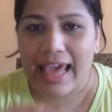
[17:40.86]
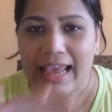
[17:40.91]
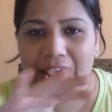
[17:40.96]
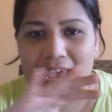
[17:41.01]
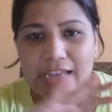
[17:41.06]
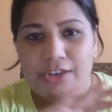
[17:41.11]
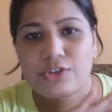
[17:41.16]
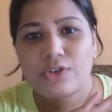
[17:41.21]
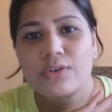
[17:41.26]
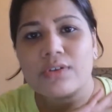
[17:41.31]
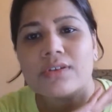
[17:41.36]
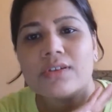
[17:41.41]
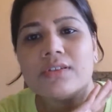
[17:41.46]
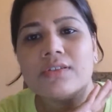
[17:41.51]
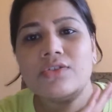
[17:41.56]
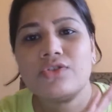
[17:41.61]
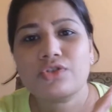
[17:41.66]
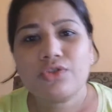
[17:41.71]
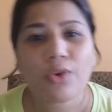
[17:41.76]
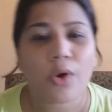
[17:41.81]
And I took
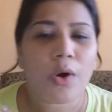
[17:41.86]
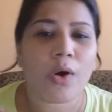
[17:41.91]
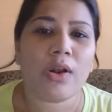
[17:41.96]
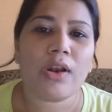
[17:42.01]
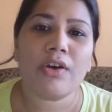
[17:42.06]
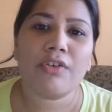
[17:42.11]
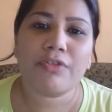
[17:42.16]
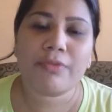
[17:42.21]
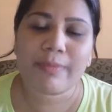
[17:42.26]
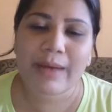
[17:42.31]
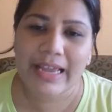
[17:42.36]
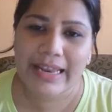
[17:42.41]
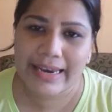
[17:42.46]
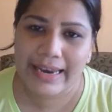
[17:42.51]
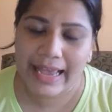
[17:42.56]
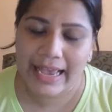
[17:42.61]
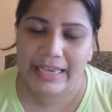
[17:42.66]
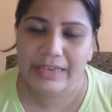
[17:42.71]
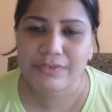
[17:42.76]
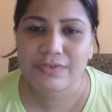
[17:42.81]
control of my
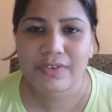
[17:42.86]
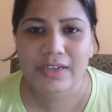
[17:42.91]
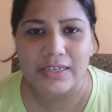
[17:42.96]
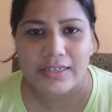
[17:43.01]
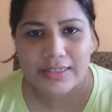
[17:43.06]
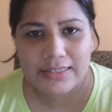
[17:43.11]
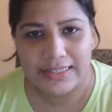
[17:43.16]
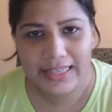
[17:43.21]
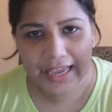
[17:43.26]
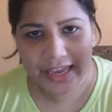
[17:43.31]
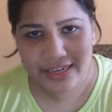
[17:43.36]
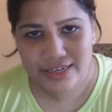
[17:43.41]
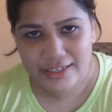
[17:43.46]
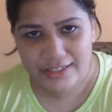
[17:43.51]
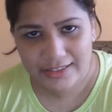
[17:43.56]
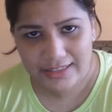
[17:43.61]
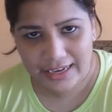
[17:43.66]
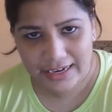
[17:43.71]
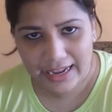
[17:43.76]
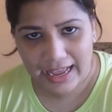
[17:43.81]
life and
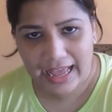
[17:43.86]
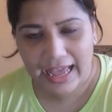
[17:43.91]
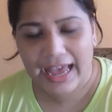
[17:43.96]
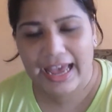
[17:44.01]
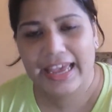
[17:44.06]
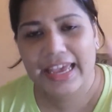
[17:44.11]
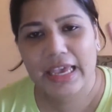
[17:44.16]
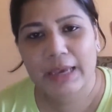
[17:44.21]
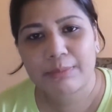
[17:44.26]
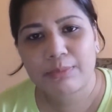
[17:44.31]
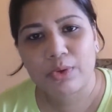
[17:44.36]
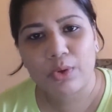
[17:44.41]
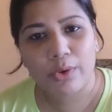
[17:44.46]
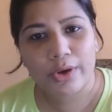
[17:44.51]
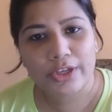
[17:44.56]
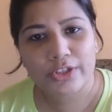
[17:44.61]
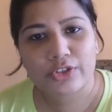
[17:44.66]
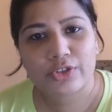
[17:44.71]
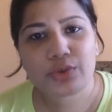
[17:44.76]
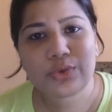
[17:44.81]
decided that I am
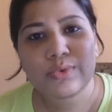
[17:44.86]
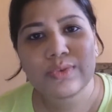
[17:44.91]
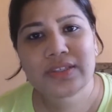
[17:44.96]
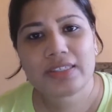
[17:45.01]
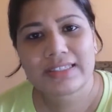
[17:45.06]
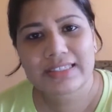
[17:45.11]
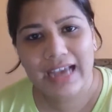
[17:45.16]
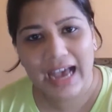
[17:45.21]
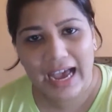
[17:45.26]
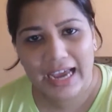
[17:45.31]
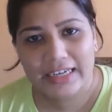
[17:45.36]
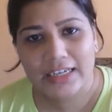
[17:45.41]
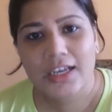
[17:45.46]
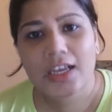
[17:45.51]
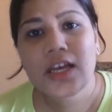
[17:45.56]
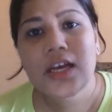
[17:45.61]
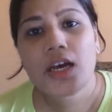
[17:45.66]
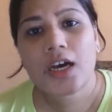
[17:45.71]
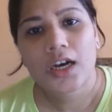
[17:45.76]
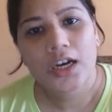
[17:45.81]
going to start
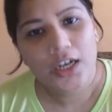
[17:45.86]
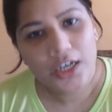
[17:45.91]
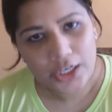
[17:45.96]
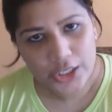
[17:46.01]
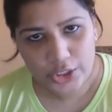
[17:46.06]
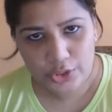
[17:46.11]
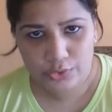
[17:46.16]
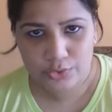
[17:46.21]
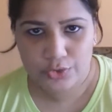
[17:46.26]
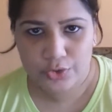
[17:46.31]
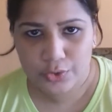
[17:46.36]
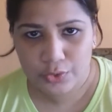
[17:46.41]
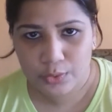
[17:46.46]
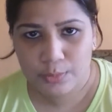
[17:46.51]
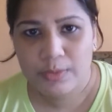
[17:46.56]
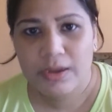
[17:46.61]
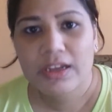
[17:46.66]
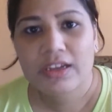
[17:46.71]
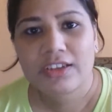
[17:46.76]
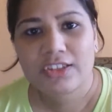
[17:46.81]
a
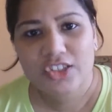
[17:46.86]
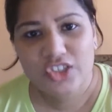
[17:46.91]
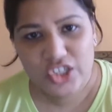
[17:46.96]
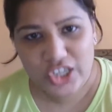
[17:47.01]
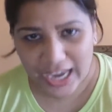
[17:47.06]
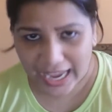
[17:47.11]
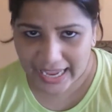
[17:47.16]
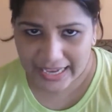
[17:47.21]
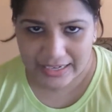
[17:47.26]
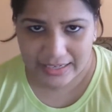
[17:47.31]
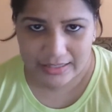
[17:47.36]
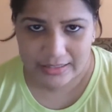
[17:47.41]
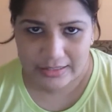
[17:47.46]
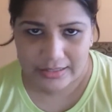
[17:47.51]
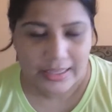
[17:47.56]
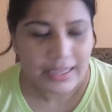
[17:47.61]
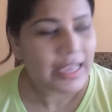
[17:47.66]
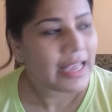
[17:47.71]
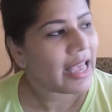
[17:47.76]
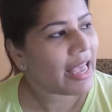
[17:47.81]
YouTube channel.